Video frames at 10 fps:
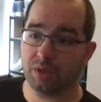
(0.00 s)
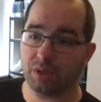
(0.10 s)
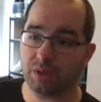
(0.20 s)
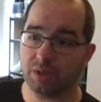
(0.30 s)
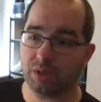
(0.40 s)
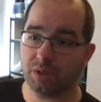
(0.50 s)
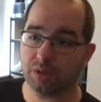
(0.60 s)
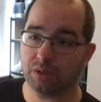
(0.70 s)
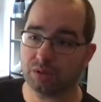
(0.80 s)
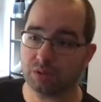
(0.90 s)

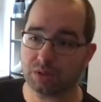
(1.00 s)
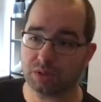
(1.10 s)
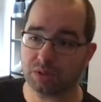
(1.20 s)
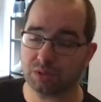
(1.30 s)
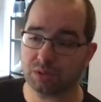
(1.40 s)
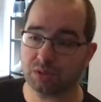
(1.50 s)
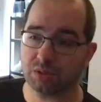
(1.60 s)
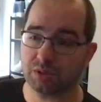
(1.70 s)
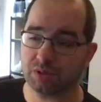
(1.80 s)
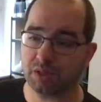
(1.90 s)
uh, dollar sign zero
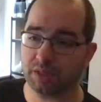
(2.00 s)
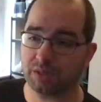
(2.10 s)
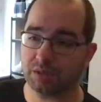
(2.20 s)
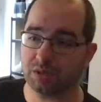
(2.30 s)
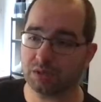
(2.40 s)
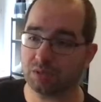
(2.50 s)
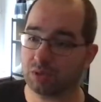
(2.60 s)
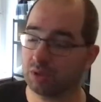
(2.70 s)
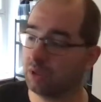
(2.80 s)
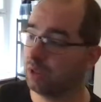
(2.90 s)
sort higher than dollar sign one,
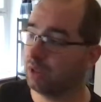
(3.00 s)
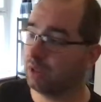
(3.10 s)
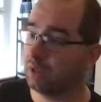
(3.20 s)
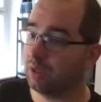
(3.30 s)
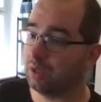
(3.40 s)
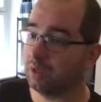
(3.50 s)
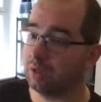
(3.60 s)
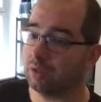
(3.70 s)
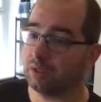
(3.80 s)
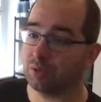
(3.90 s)

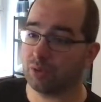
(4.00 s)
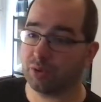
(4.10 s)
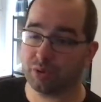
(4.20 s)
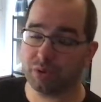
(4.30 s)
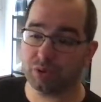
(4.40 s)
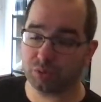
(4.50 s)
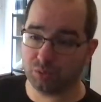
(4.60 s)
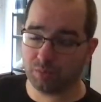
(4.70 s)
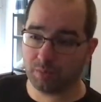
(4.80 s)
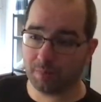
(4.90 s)
uh, then we return a true.
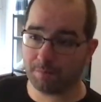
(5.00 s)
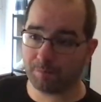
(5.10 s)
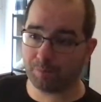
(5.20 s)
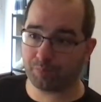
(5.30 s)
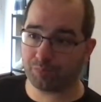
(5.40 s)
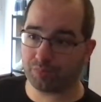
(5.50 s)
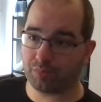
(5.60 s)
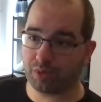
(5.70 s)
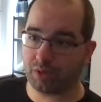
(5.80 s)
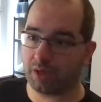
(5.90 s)

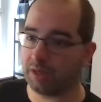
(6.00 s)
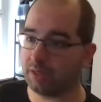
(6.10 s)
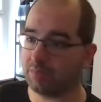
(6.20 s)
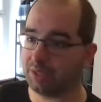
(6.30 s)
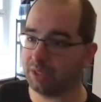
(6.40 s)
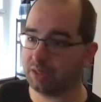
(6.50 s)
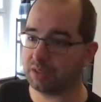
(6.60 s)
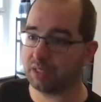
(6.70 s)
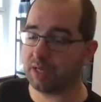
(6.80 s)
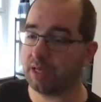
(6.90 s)
And that means
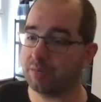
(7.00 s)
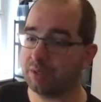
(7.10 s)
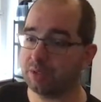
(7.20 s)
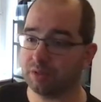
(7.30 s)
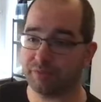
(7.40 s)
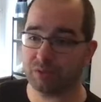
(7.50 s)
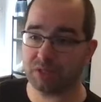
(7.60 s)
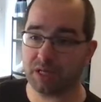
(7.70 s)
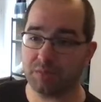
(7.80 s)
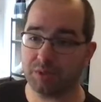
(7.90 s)
that element, the first
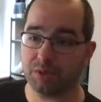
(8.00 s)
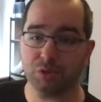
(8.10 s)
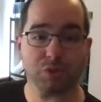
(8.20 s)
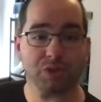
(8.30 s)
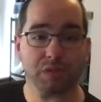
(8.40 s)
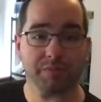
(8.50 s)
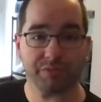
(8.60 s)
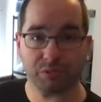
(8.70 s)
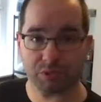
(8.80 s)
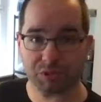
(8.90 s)
element, should come
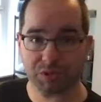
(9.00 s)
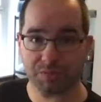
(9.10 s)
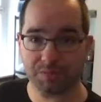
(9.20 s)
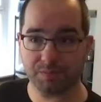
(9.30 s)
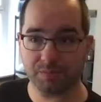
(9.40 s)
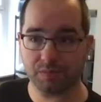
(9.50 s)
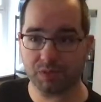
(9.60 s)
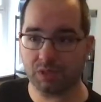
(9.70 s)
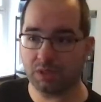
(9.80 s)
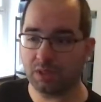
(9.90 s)
first.
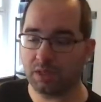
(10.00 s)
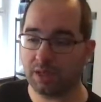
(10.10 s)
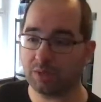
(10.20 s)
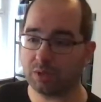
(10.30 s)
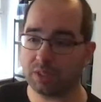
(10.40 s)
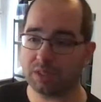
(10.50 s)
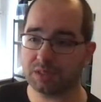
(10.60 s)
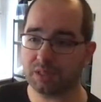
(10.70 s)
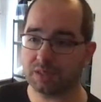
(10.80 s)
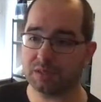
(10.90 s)
Otherwise,
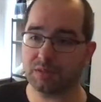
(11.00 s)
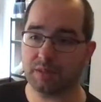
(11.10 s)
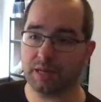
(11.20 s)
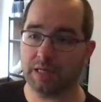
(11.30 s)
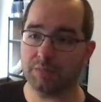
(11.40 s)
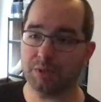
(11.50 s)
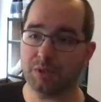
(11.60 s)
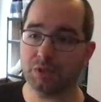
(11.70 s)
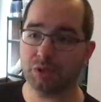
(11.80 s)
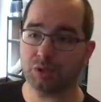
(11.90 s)
that element
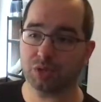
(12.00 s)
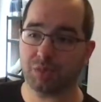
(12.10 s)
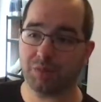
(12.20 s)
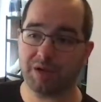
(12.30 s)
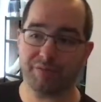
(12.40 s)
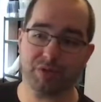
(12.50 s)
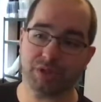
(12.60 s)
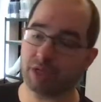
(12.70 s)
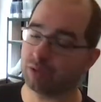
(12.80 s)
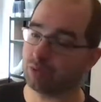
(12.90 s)
should come after
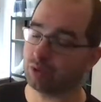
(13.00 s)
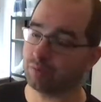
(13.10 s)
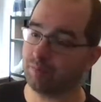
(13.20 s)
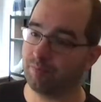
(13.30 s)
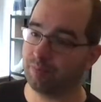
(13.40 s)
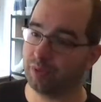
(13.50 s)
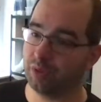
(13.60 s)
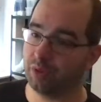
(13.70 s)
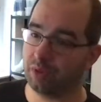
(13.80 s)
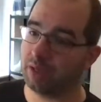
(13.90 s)
the other one.
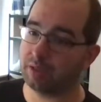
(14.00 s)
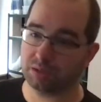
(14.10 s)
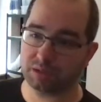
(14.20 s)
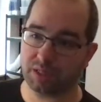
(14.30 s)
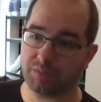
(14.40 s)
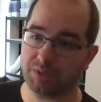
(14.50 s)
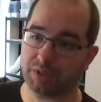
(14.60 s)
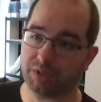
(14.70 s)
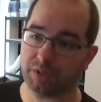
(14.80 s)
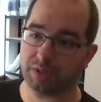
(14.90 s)
And this can be
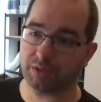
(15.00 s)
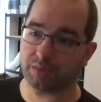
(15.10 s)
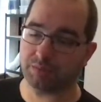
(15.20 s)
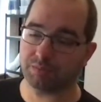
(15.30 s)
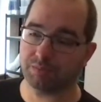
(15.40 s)
then um,